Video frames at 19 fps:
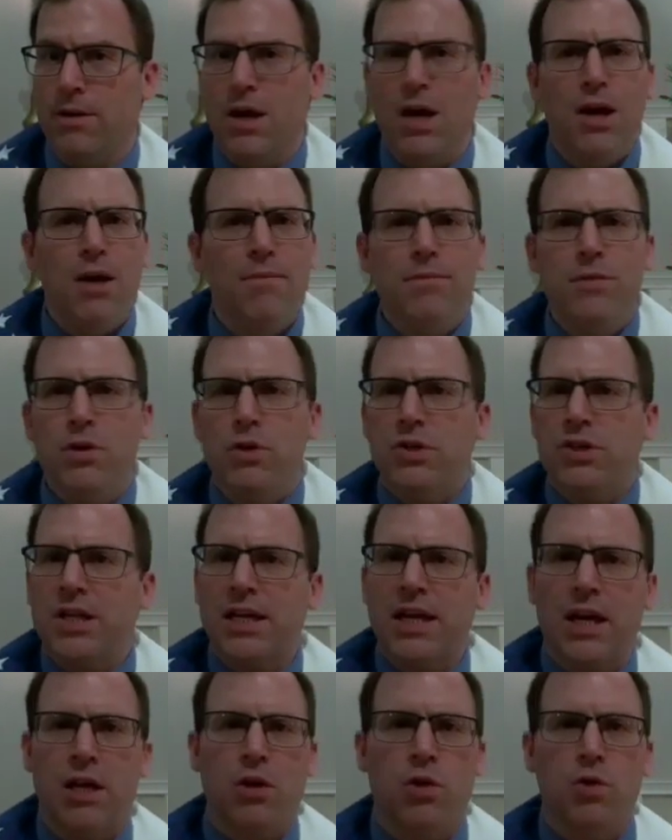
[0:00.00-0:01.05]
Music
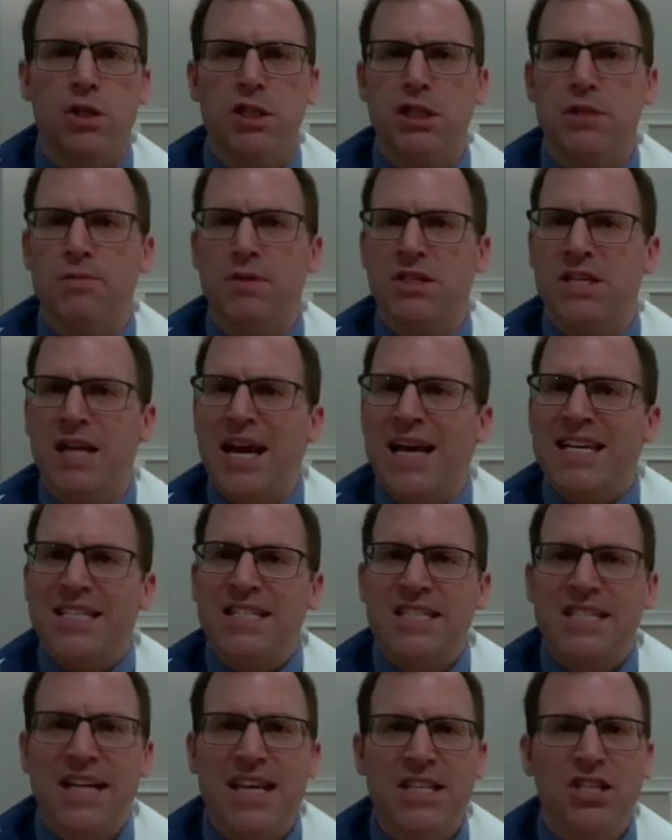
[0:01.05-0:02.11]
at Christmas
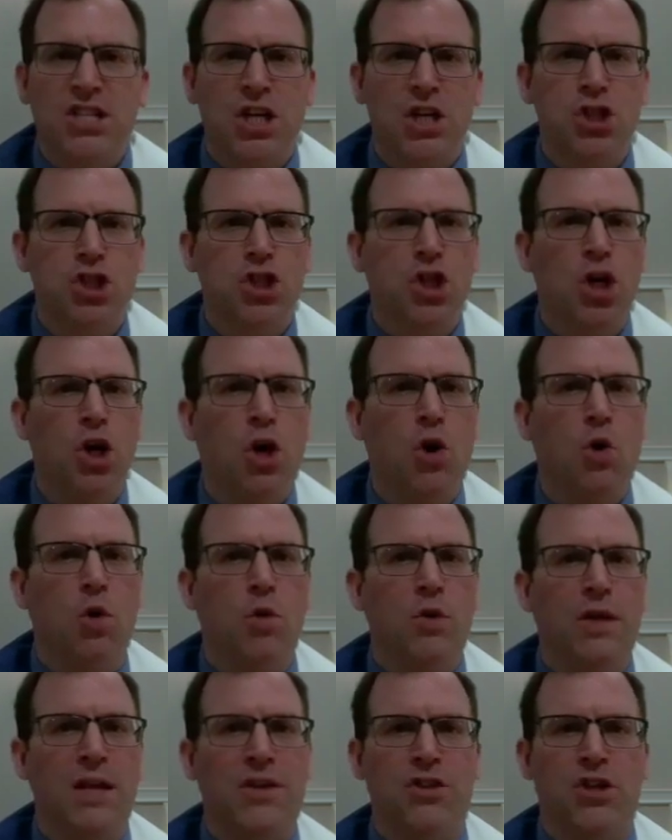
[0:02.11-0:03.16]
sets a
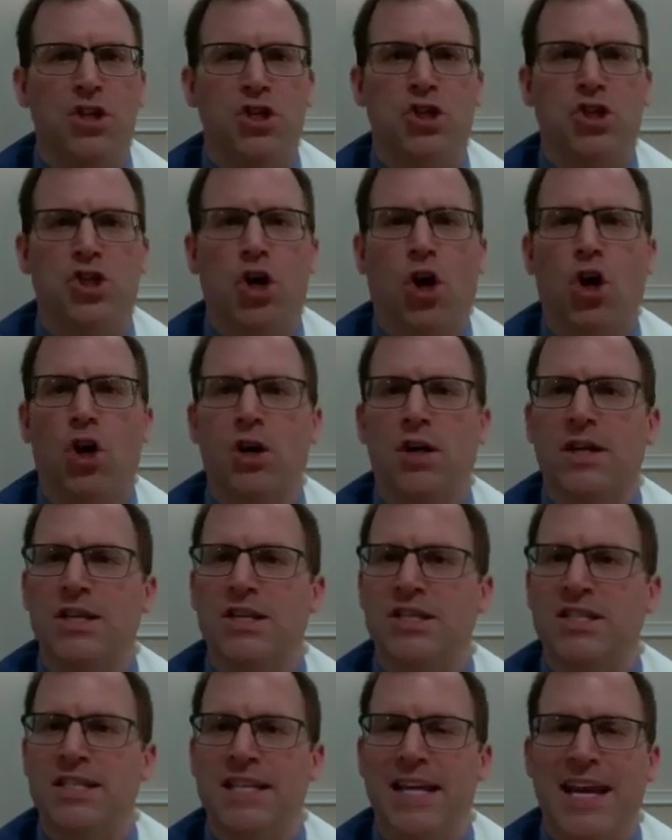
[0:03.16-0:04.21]
tone in the
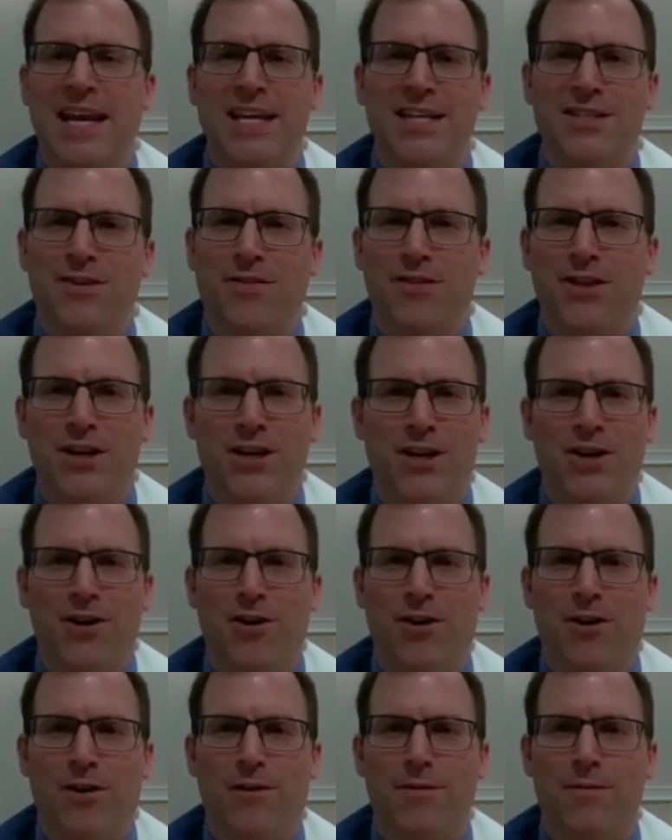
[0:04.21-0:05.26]
darkest days of the
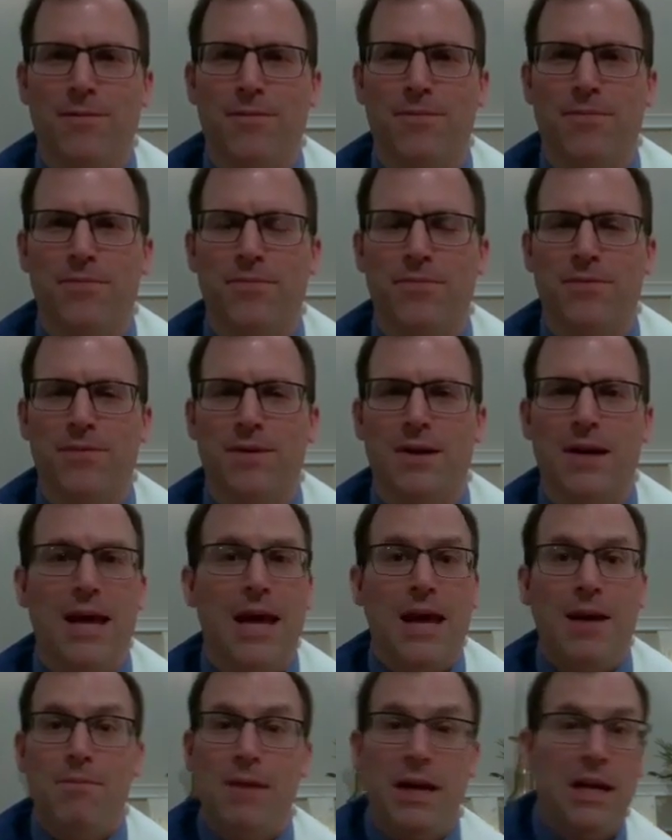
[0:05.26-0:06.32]
year.
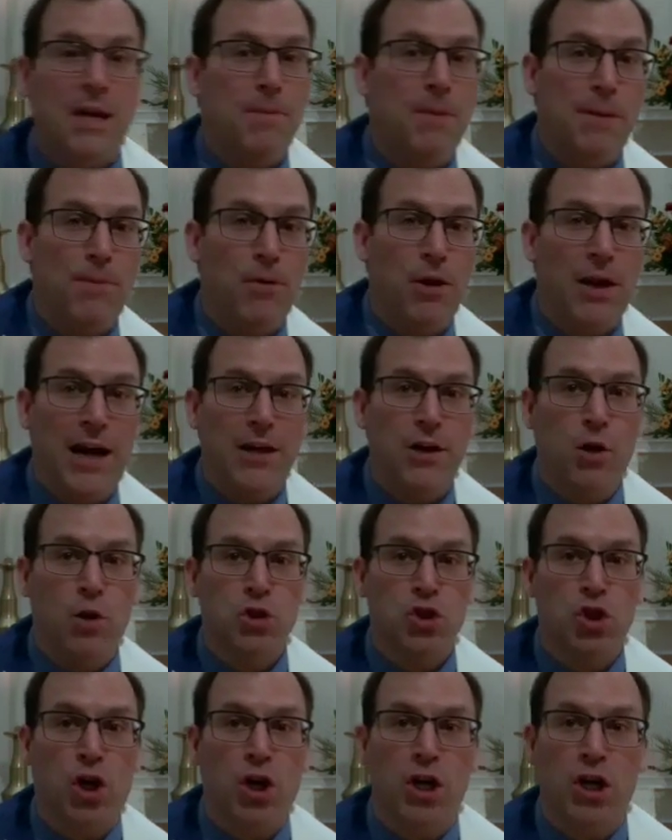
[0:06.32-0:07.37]
Many people I know
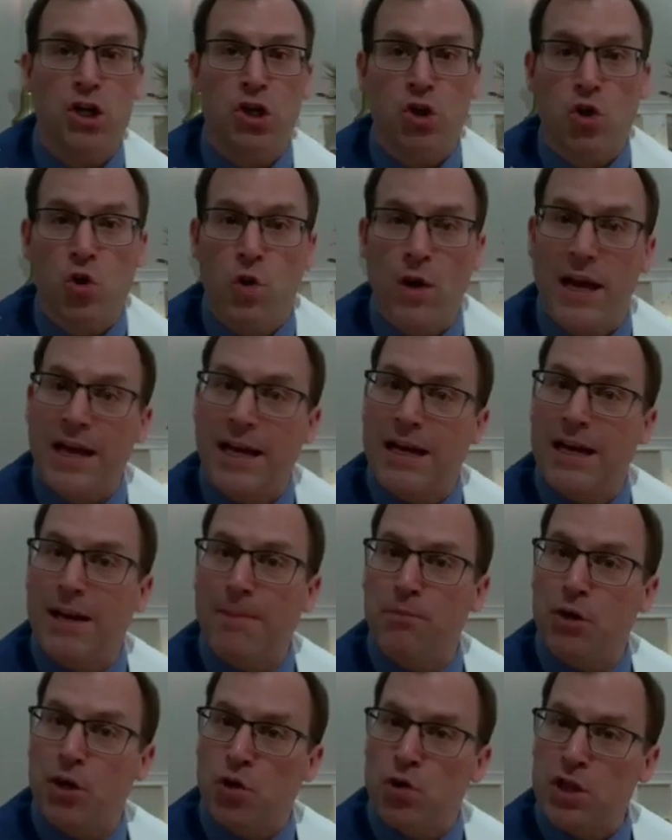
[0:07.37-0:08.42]
started cranking
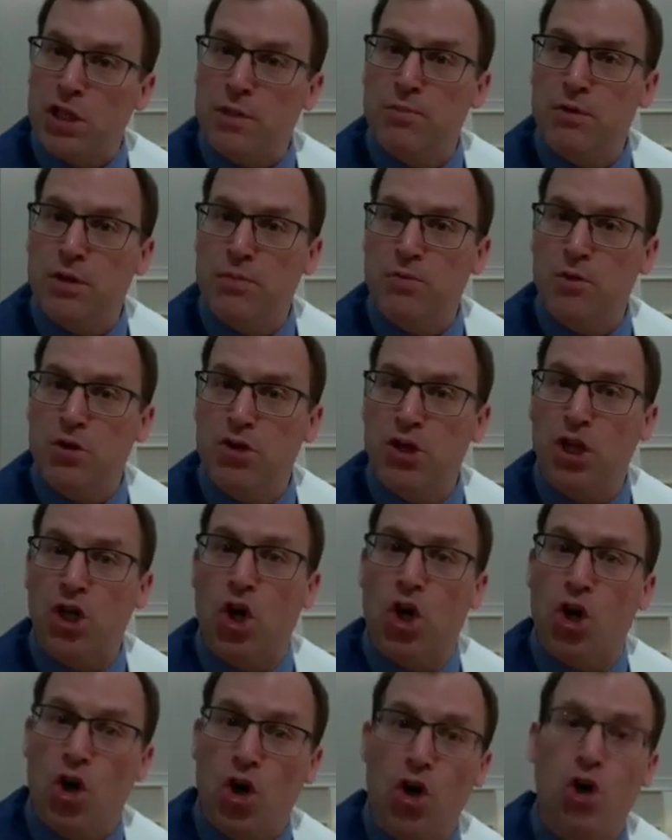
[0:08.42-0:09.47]
up the Christmas music
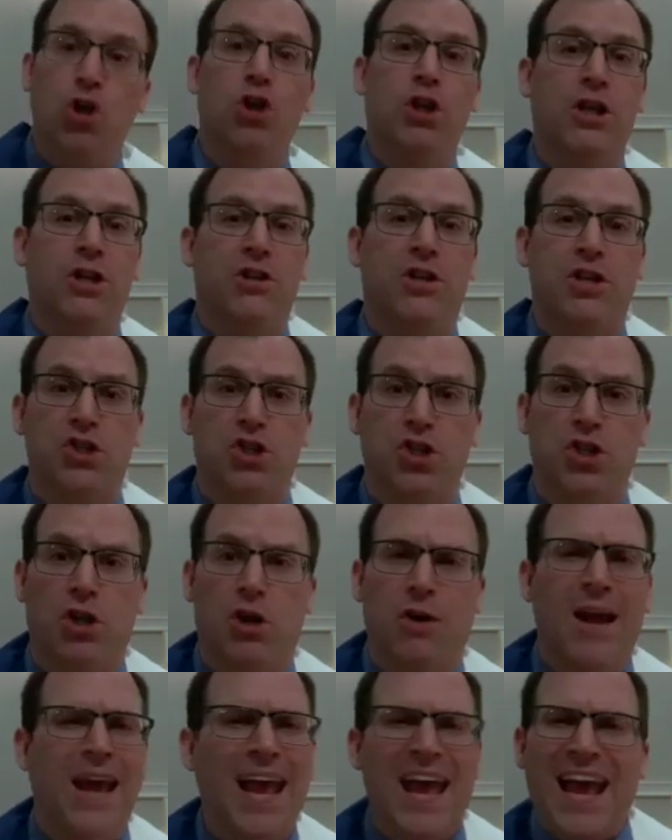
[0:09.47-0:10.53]
early this
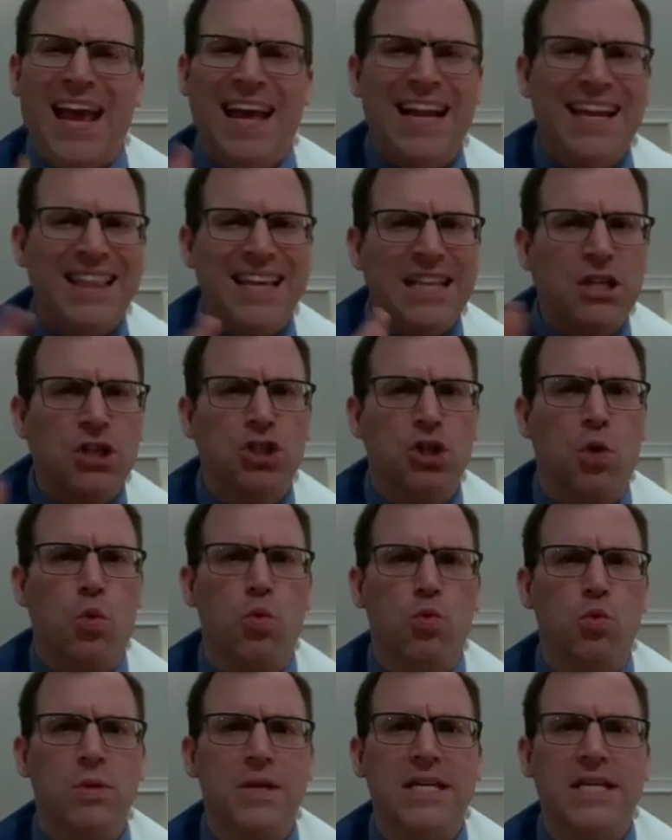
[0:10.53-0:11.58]
year, and I think there's a
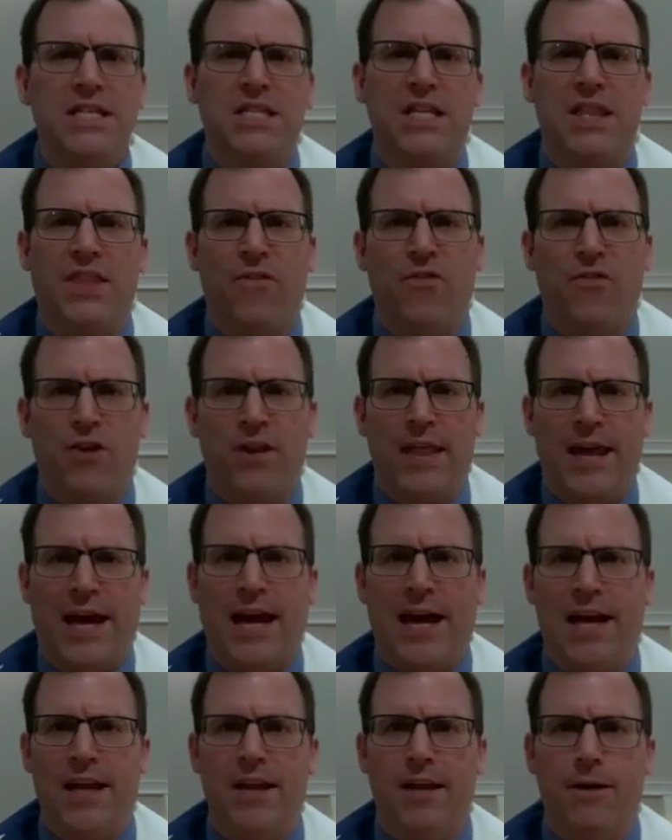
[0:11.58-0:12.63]
reason for that.